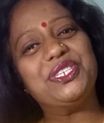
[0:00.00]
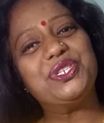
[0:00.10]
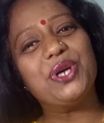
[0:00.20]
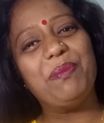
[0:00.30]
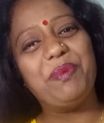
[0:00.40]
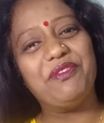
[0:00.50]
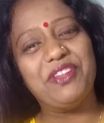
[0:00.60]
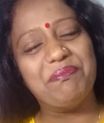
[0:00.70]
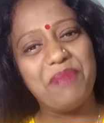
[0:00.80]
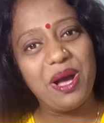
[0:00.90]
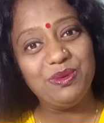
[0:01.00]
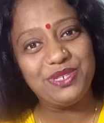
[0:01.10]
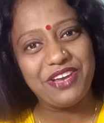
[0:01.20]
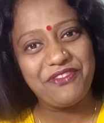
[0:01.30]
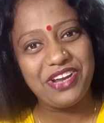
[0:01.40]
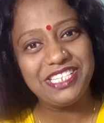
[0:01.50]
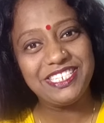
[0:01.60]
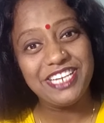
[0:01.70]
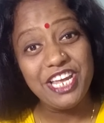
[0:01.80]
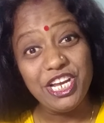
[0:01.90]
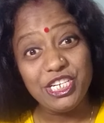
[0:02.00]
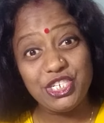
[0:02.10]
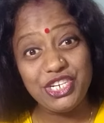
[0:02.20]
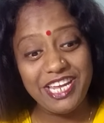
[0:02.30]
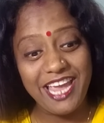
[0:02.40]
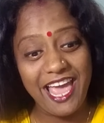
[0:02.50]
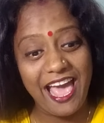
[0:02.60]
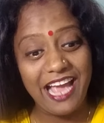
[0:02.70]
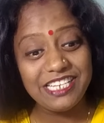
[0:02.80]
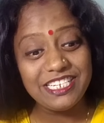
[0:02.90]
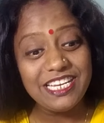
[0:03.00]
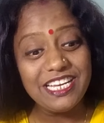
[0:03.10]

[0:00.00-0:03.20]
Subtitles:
the top of the Mount Everest, she had